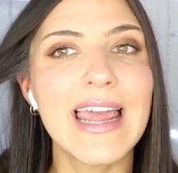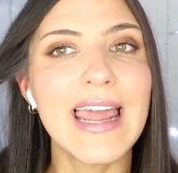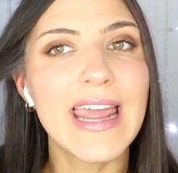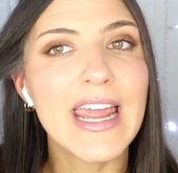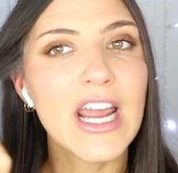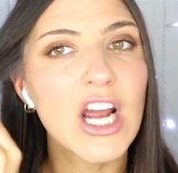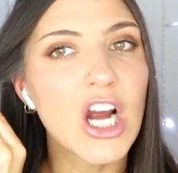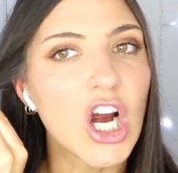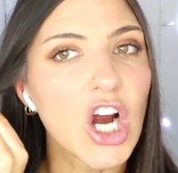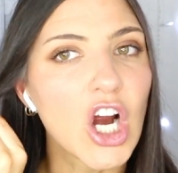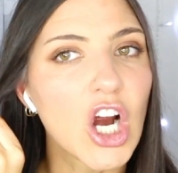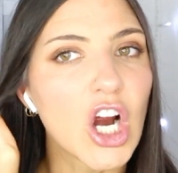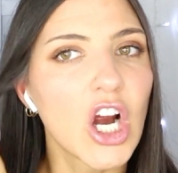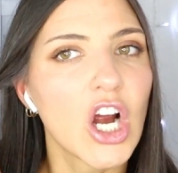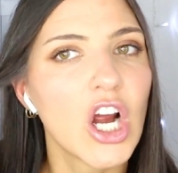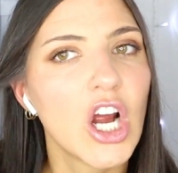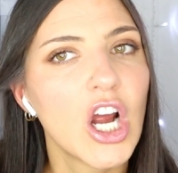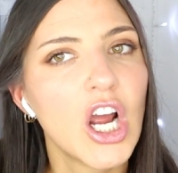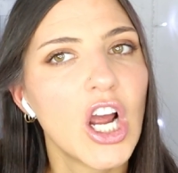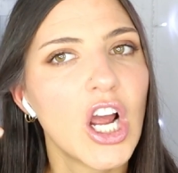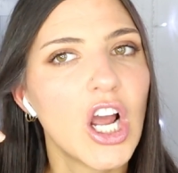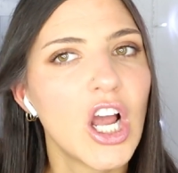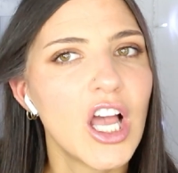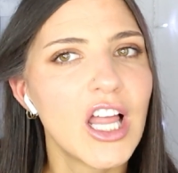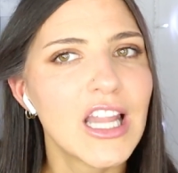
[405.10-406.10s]
hair
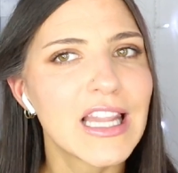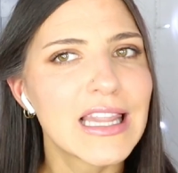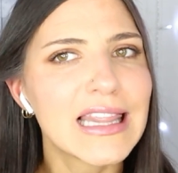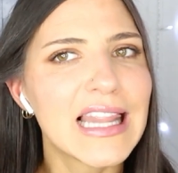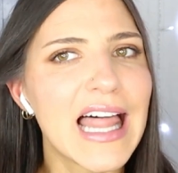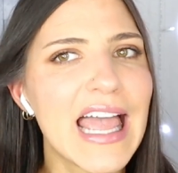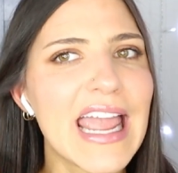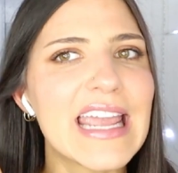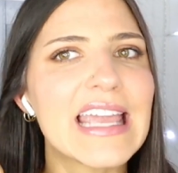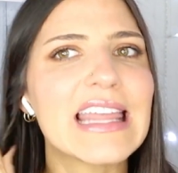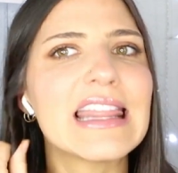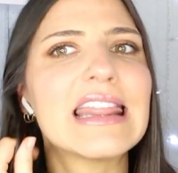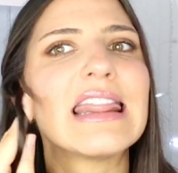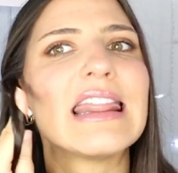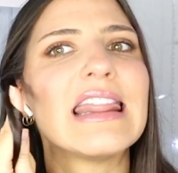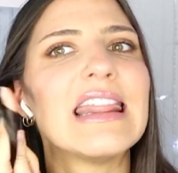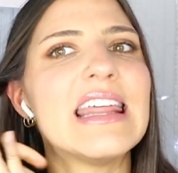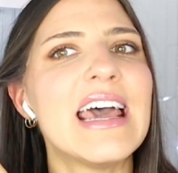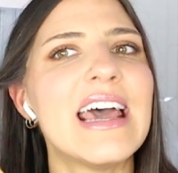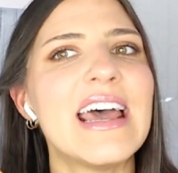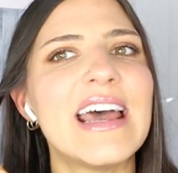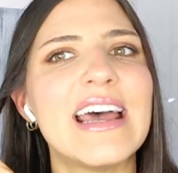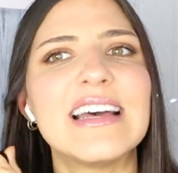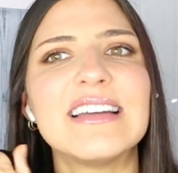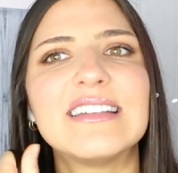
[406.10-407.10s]
like
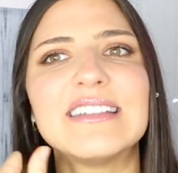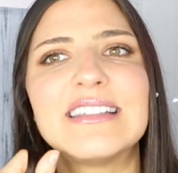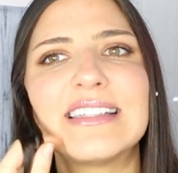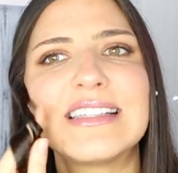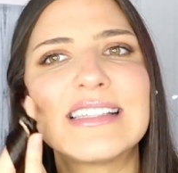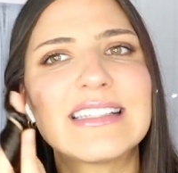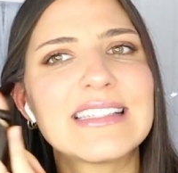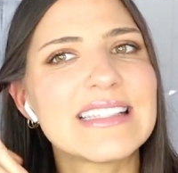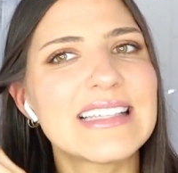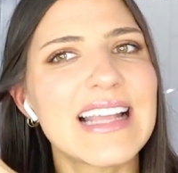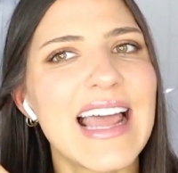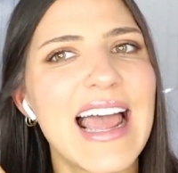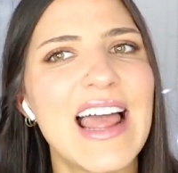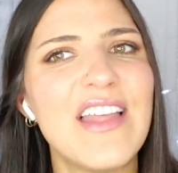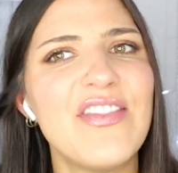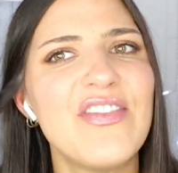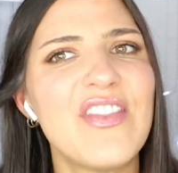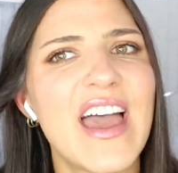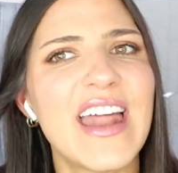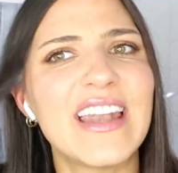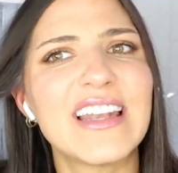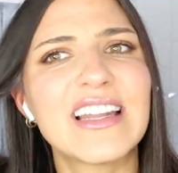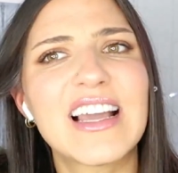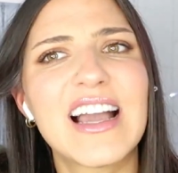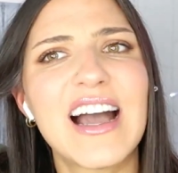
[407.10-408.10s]
this and
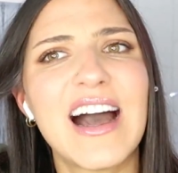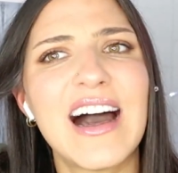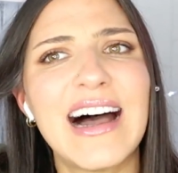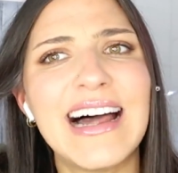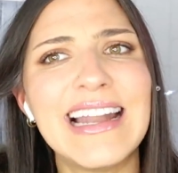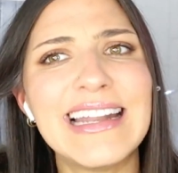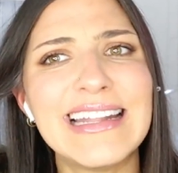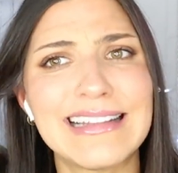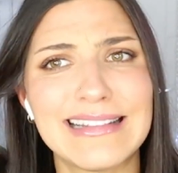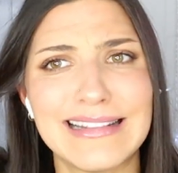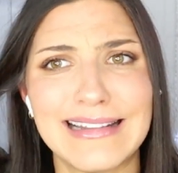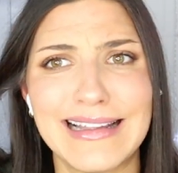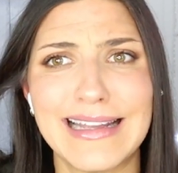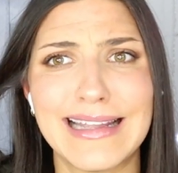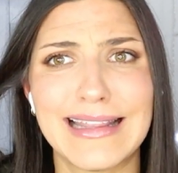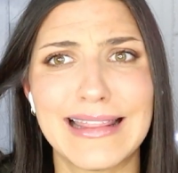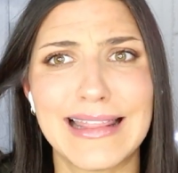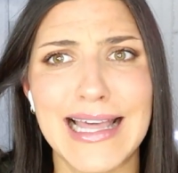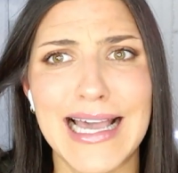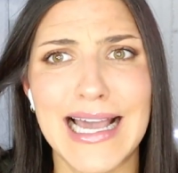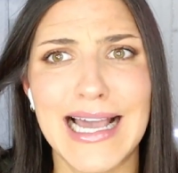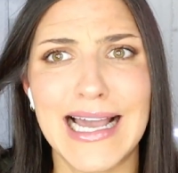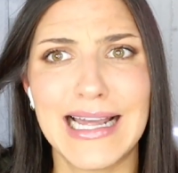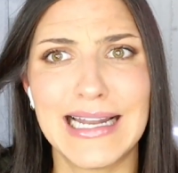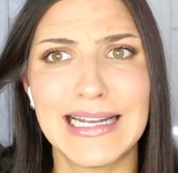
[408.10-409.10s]
then cut it like
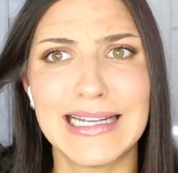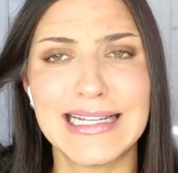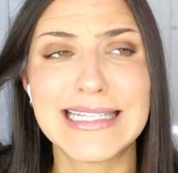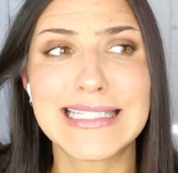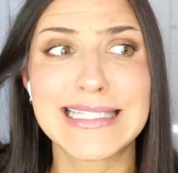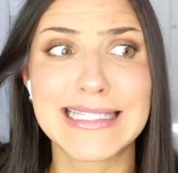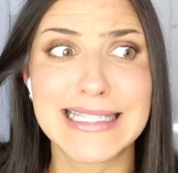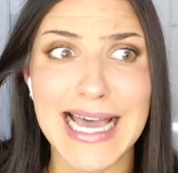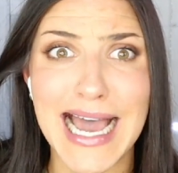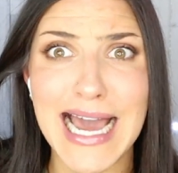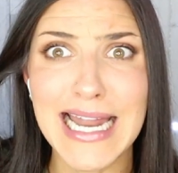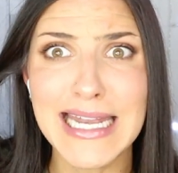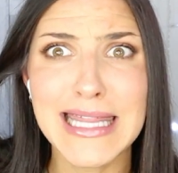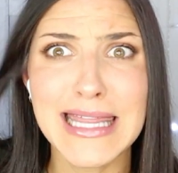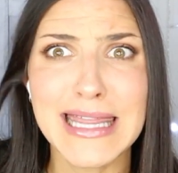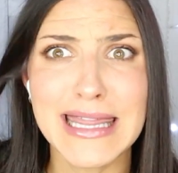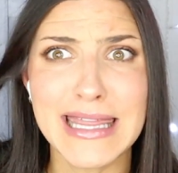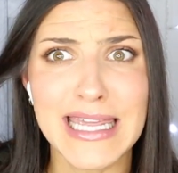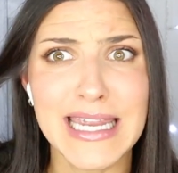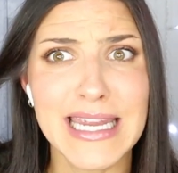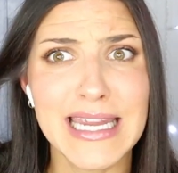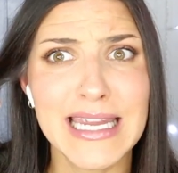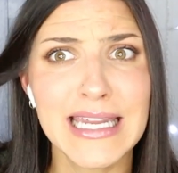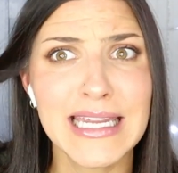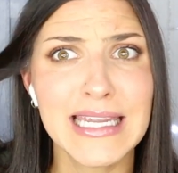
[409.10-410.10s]
that. Is that a
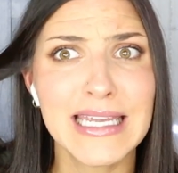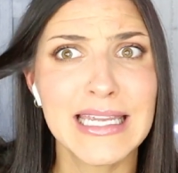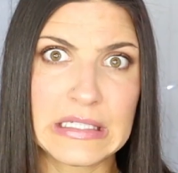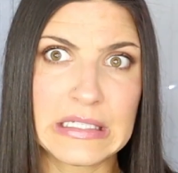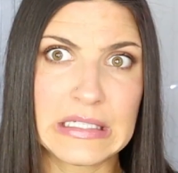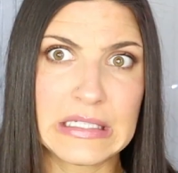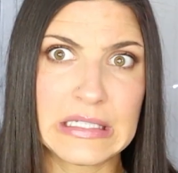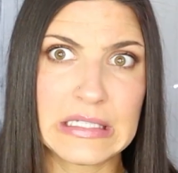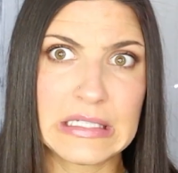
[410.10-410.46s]
thing?